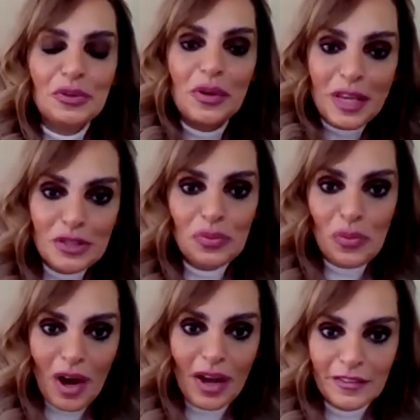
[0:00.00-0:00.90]
to his
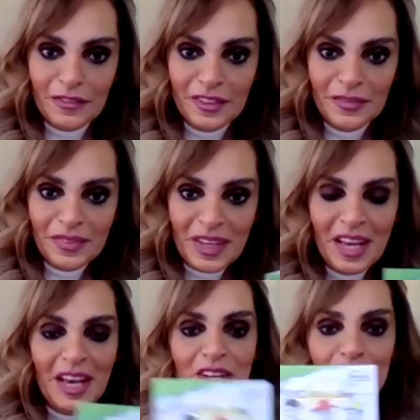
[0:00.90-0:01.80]
wife
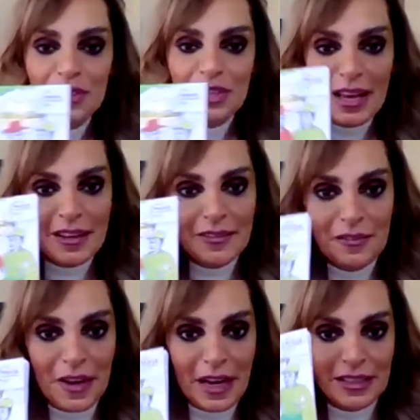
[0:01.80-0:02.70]
If
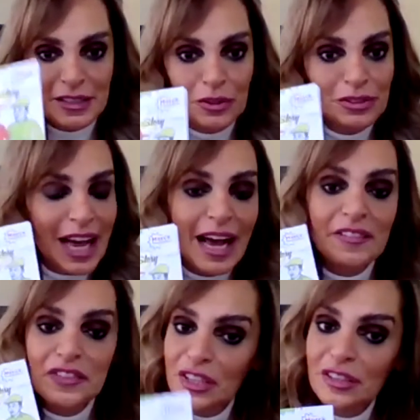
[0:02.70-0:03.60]
they don't
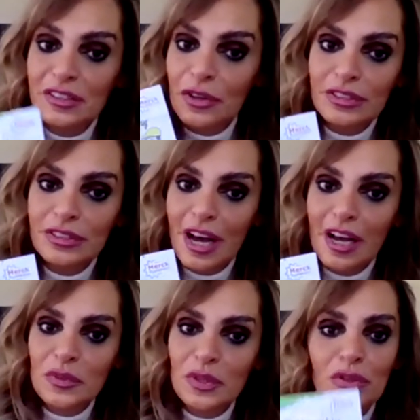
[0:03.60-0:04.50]
have children on
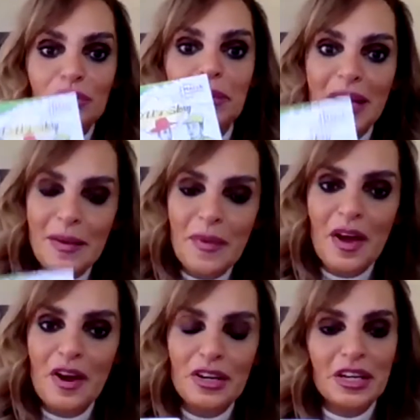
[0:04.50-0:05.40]
time, they don't blame
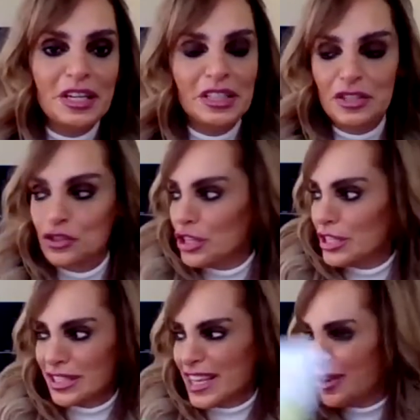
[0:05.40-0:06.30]
her. He doesn't
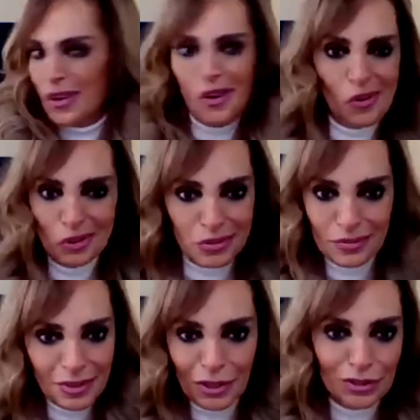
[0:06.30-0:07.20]
just say go
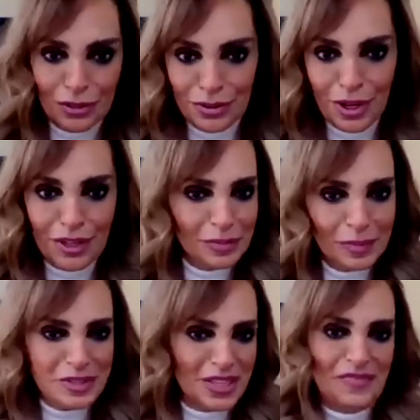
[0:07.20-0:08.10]
to a doctor by
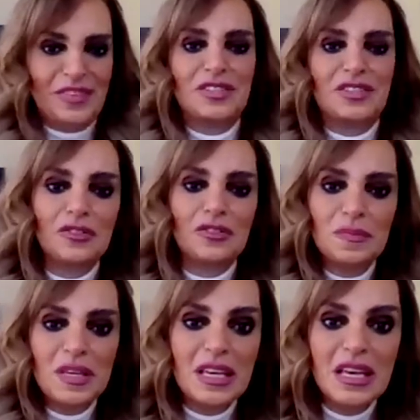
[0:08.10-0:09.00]
yourself. It's not
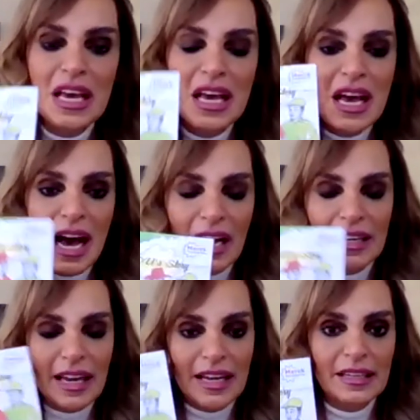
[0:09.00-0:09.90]
me. I
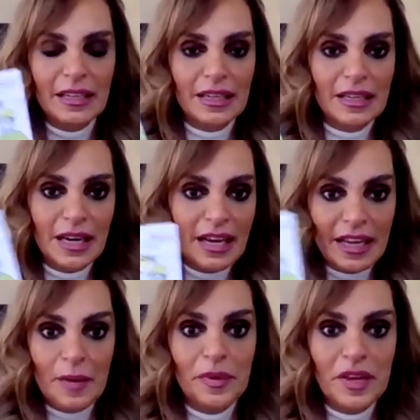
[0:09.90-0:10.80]

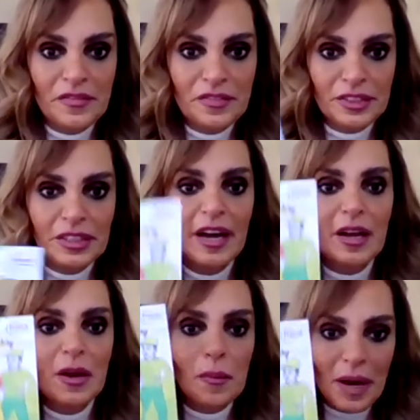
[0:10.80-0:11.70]
can't be
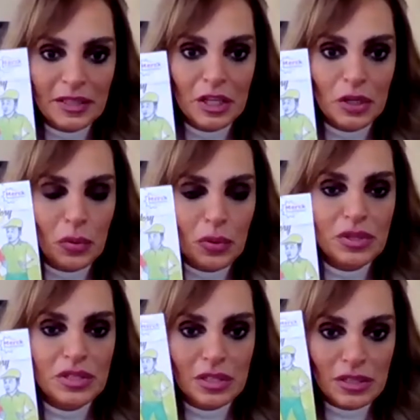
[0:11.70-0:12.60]
infertile. But he
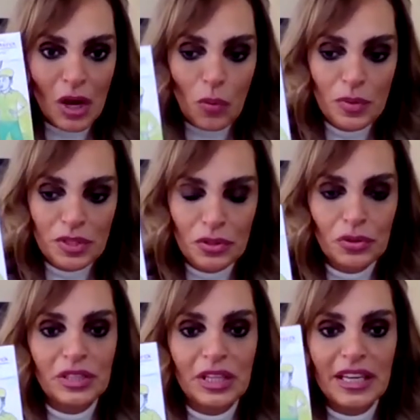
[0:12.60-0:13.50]
was the opposite
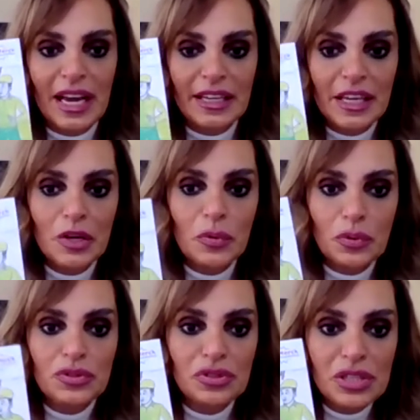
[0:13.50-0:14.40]
totally, and he
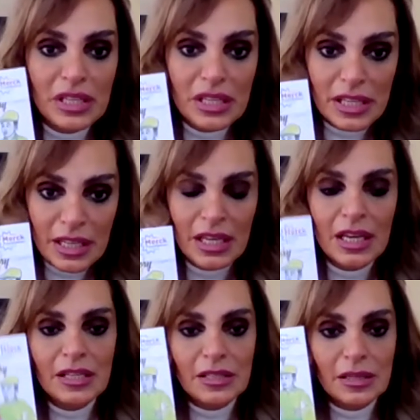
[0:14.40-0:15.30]
was really
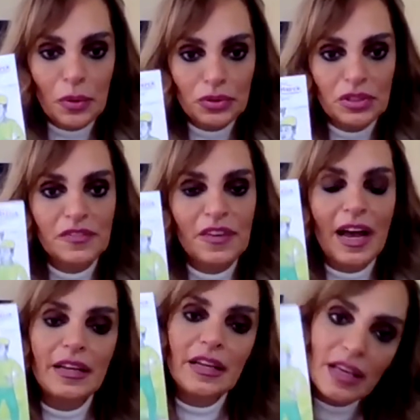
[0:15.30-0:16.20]
supportive.
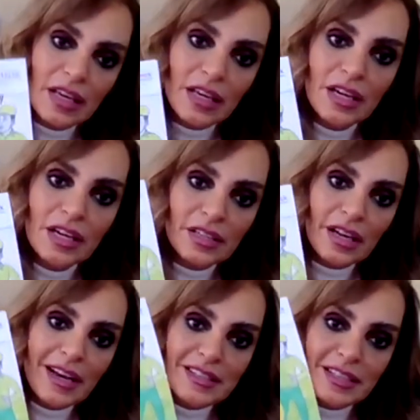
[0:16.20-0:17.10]
And he
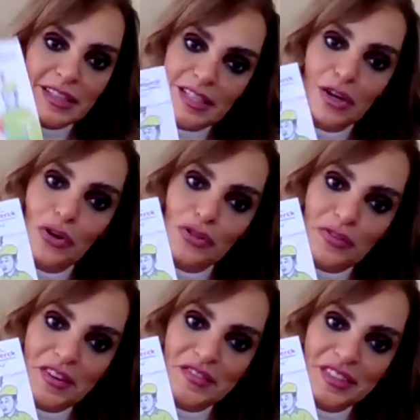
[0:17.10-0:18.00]
realized that he's the cause of
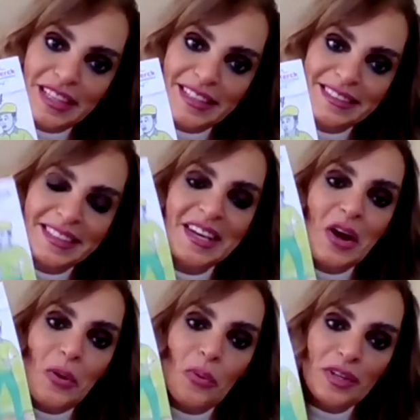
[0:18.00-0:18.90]
infertility.
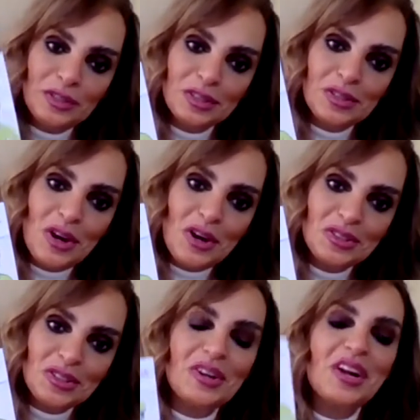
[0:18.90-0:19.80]
Went to the
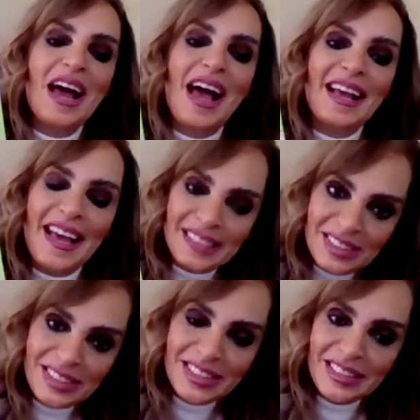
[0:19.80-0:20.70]
doctor,
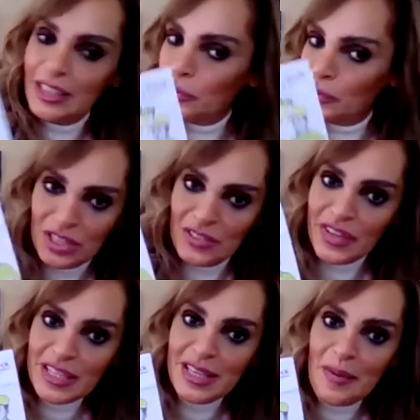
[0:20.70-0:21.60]
get treated, which is
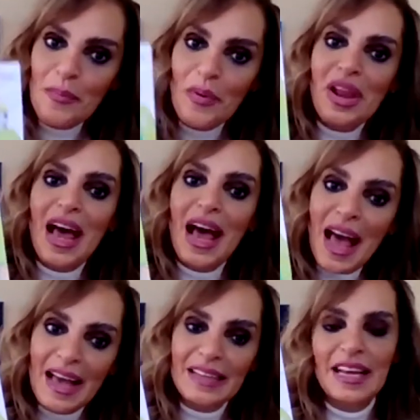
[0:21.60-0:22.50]
very simple,
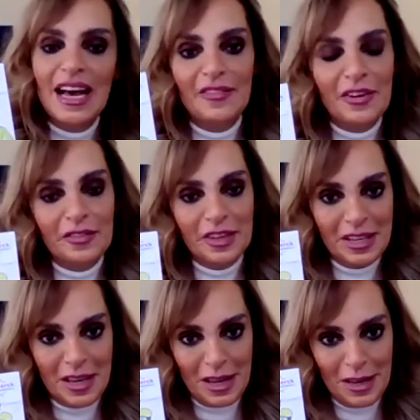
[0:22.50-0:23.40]
and have a very